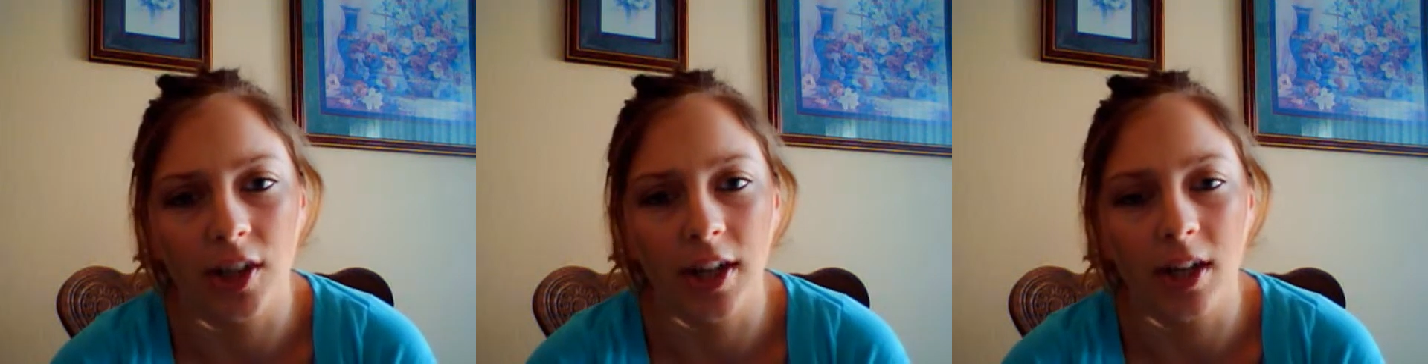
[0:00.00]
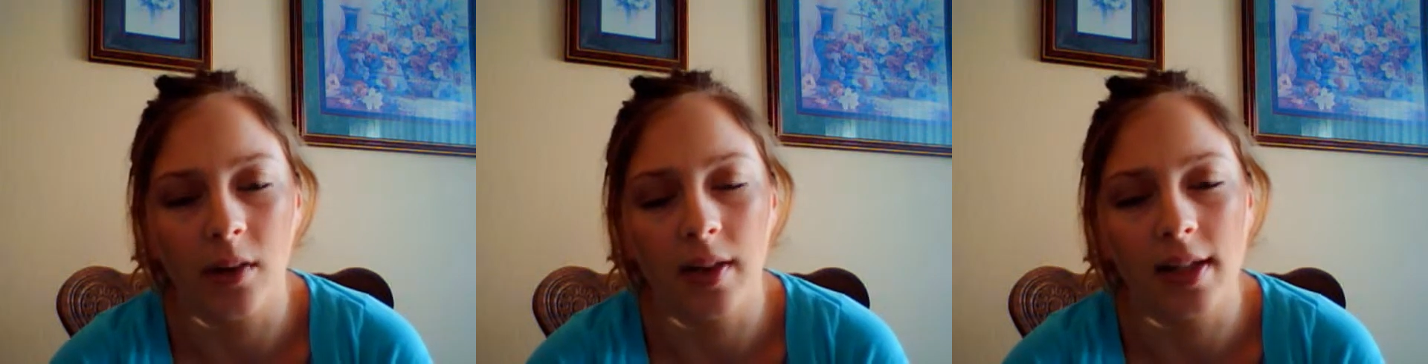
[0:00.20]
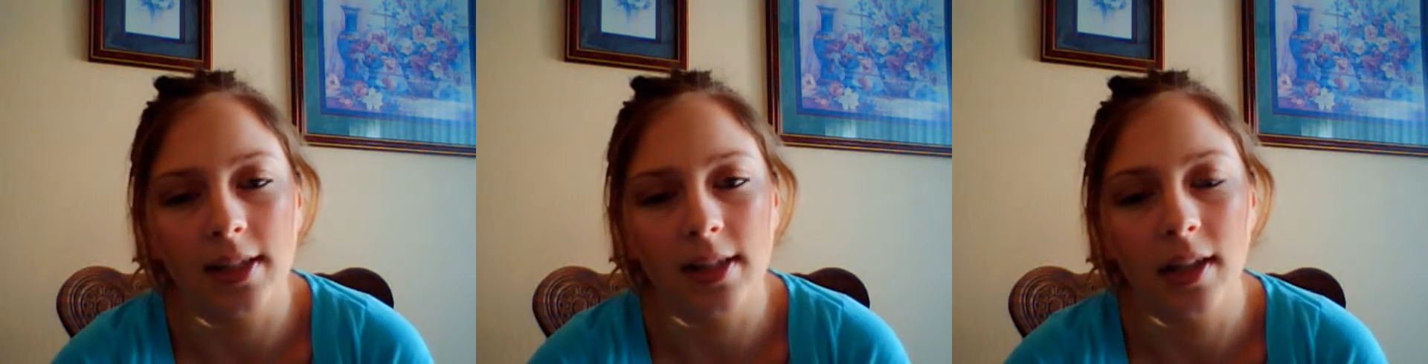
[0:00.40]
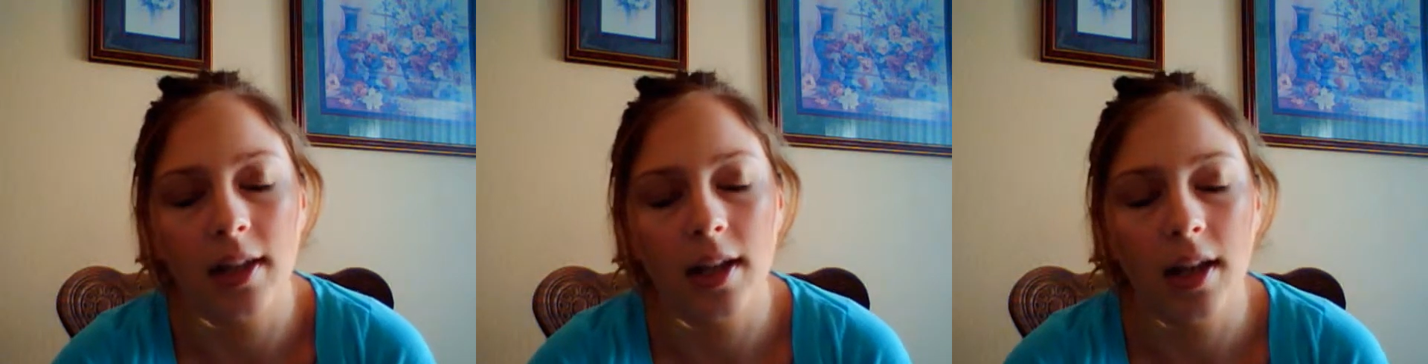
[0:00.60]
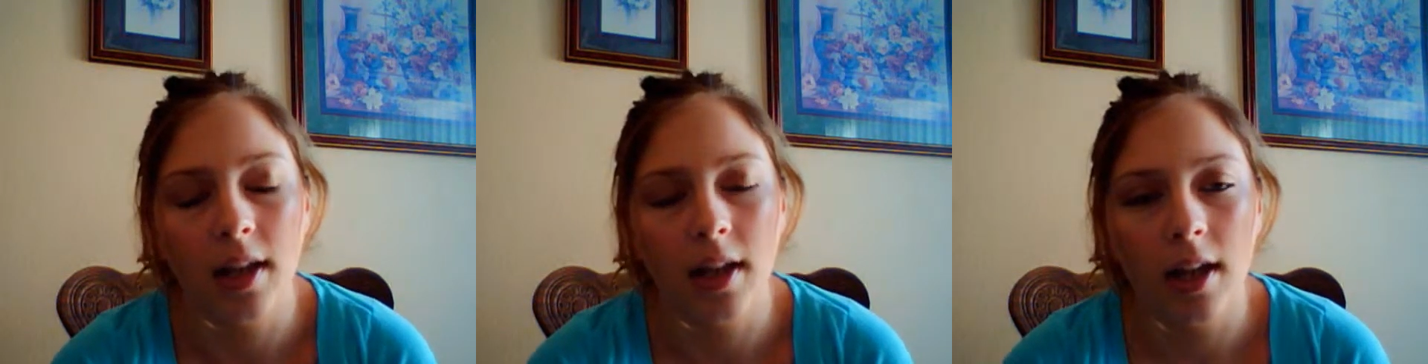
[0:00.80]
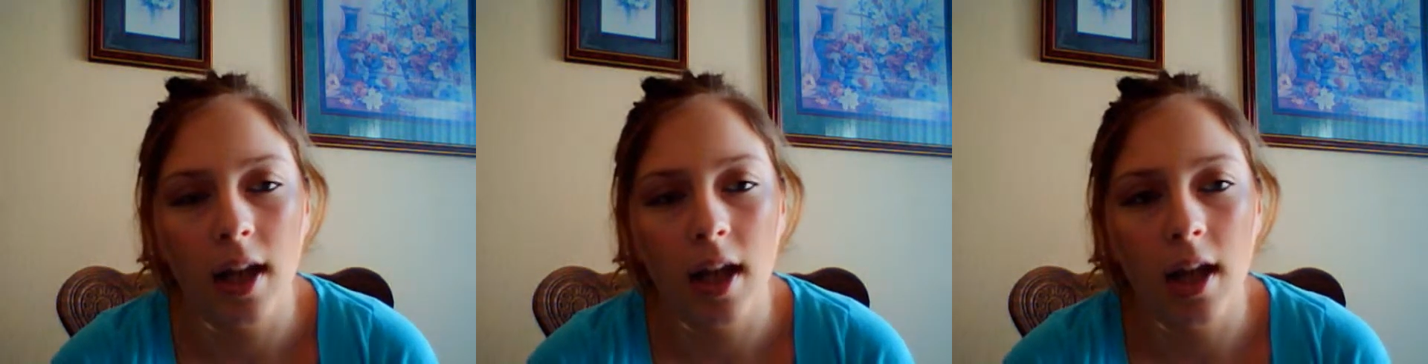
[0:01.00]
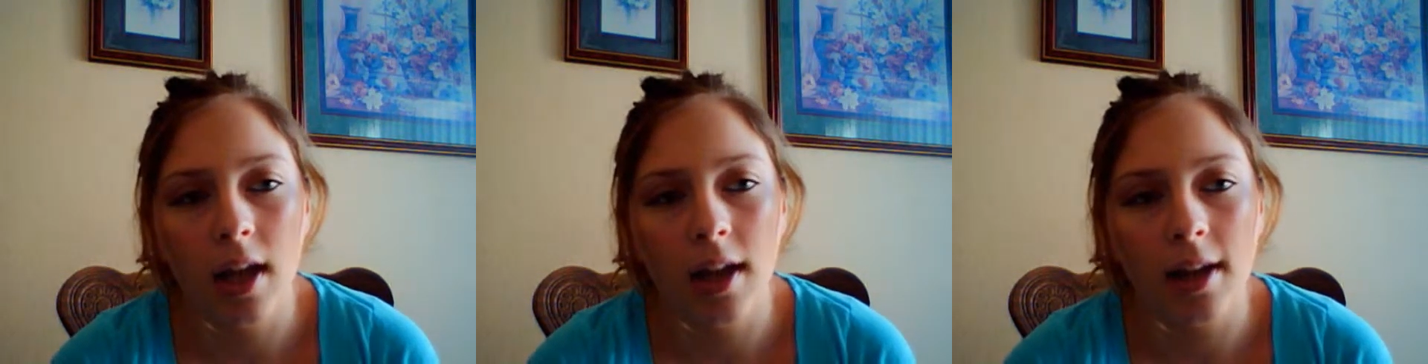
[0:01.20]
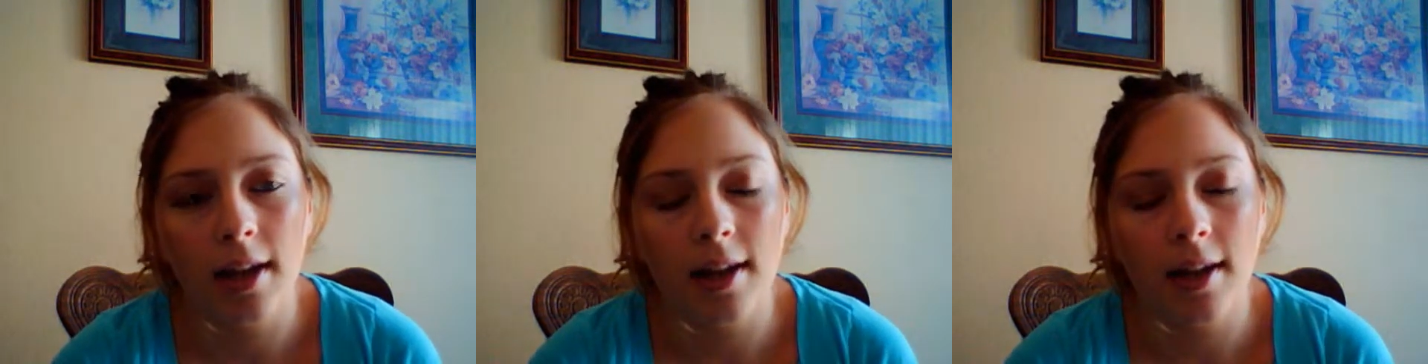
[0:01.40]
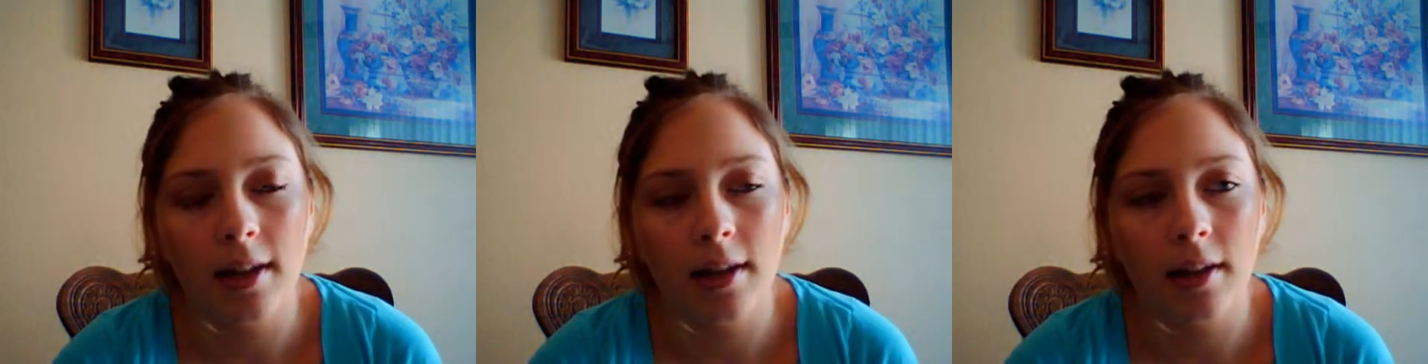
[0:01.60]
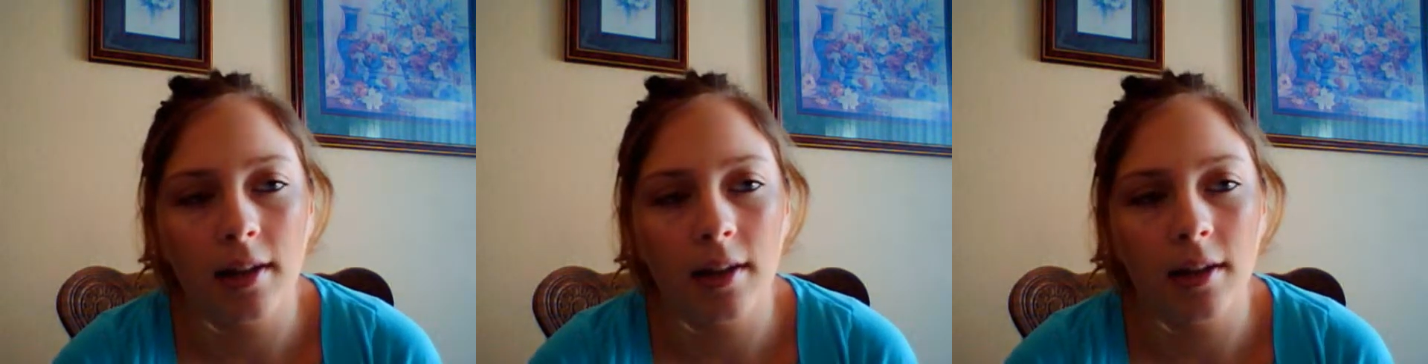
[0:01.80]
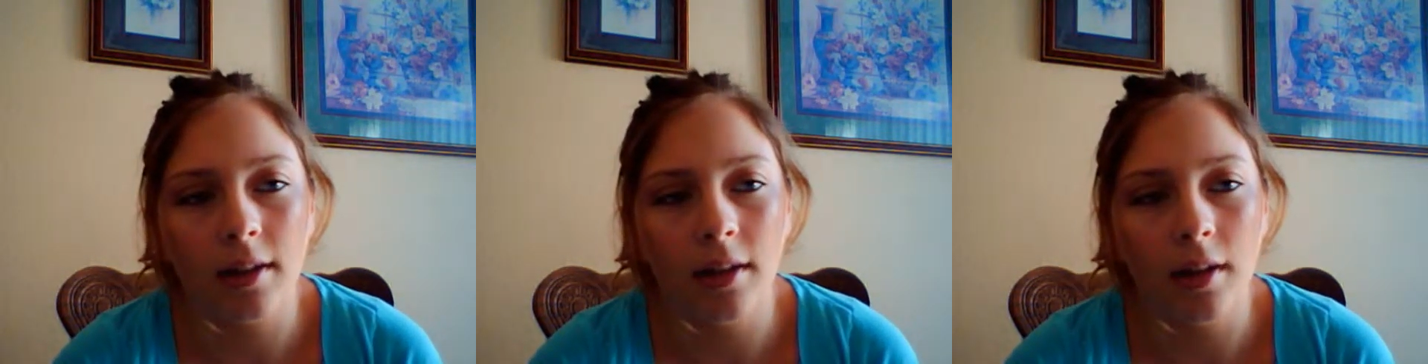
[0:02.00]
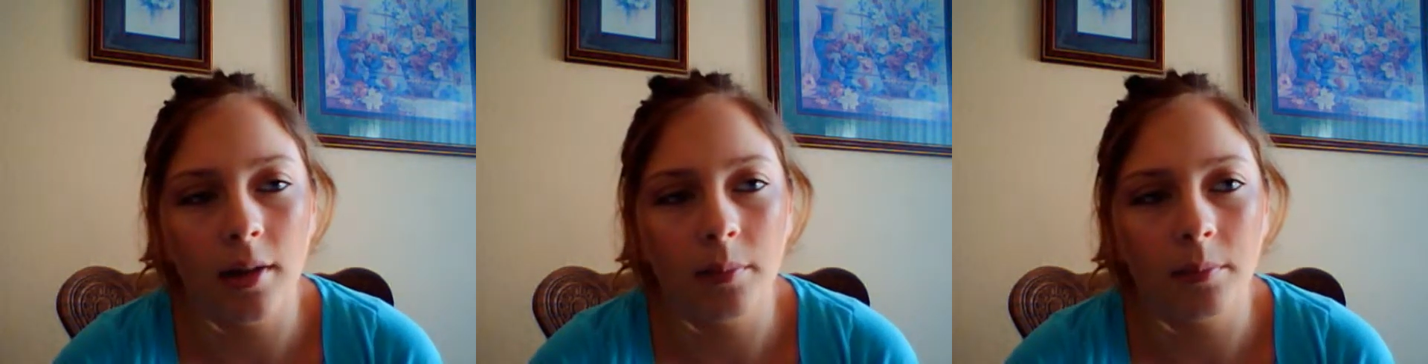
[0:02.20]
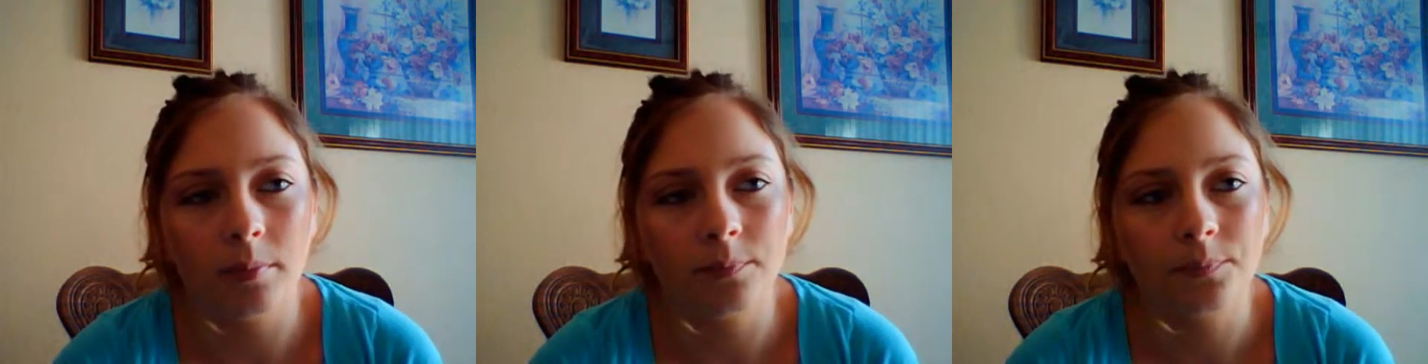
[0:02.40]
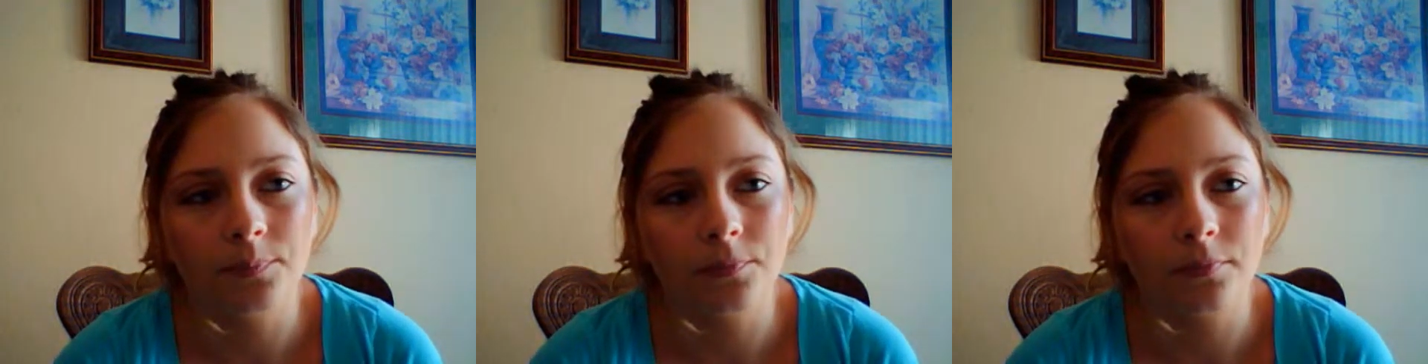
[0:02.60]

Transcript: anyways um